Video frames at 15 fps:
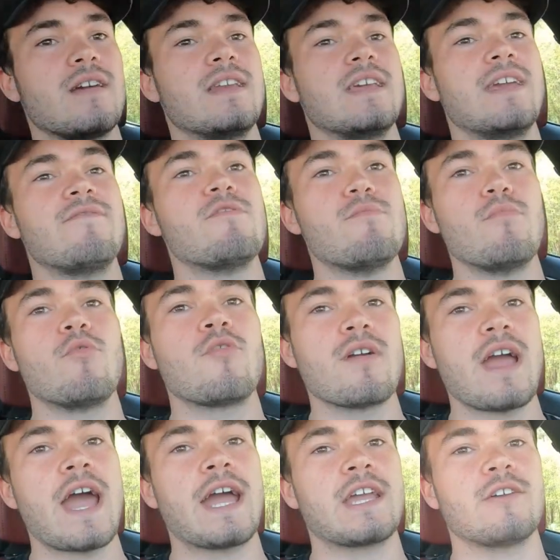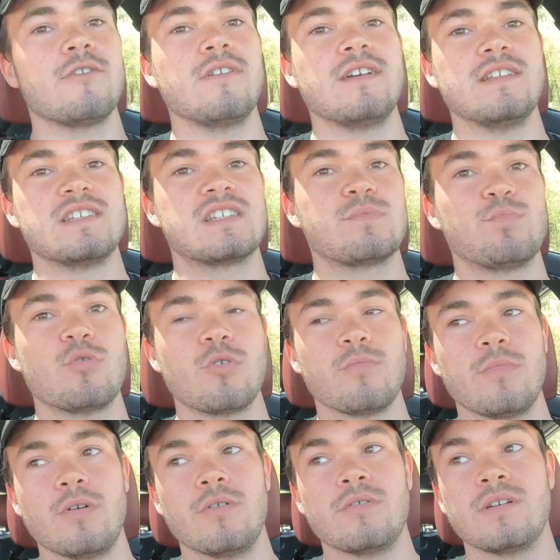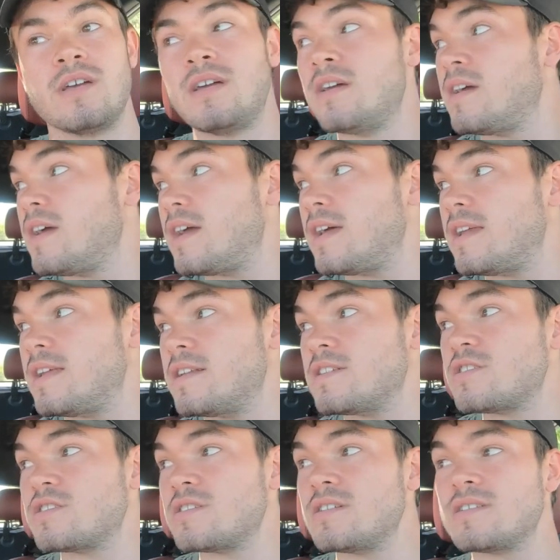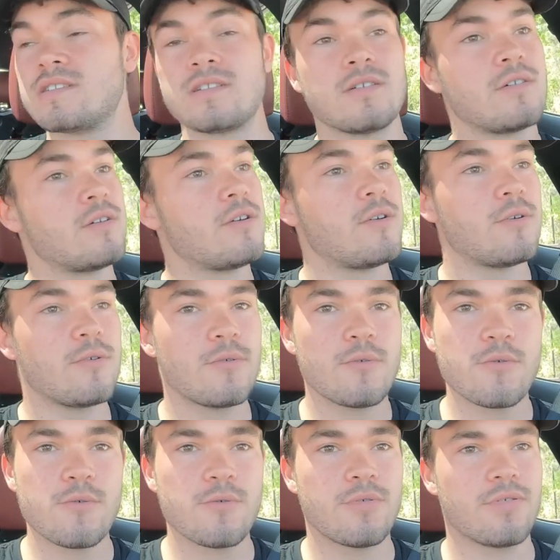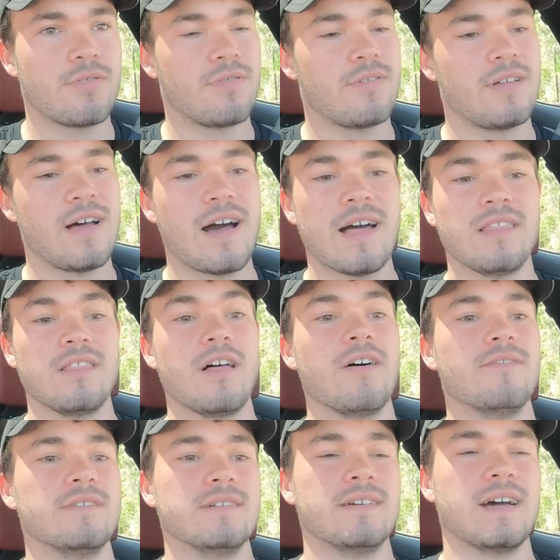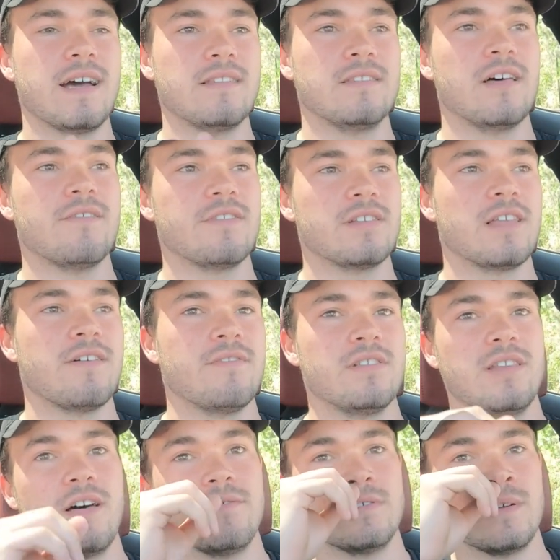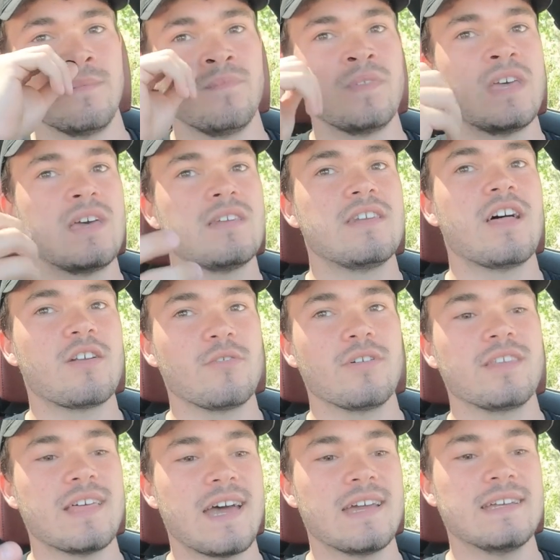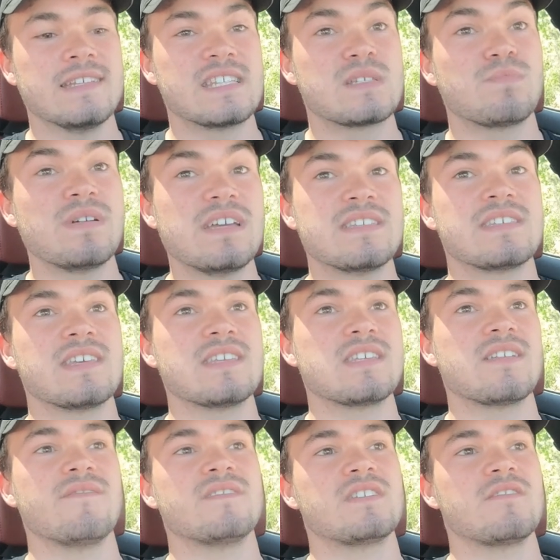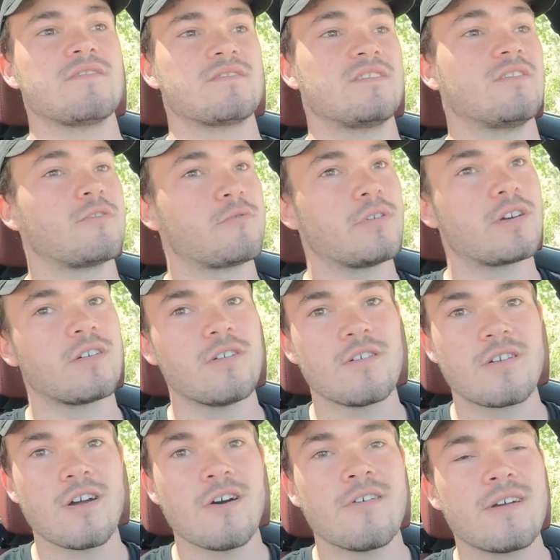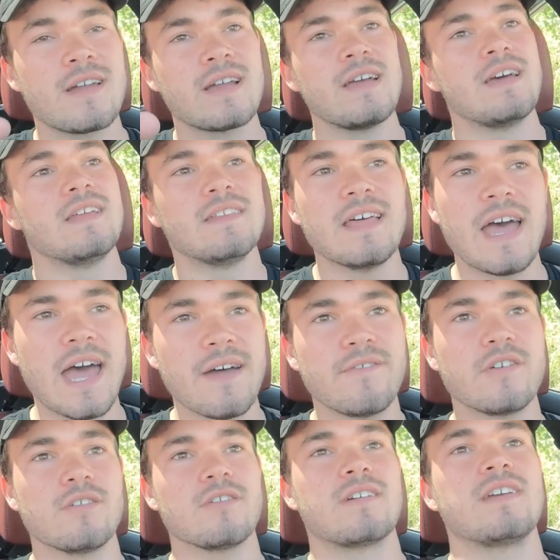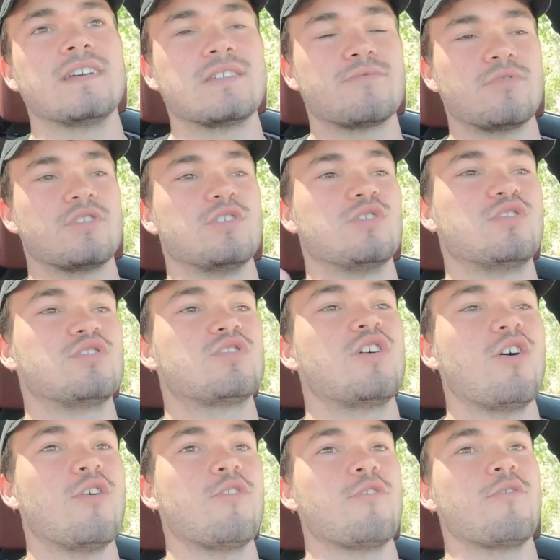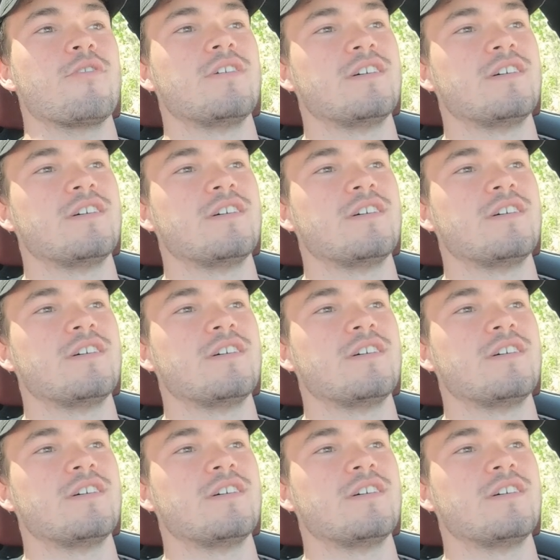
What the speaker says: and even more accurate in sport mode, and it is just, oof, I love it. I love it, love it, love it. Not only that, it's speed sensitive steering, so the quicker you're going, the heavier it gets, which is so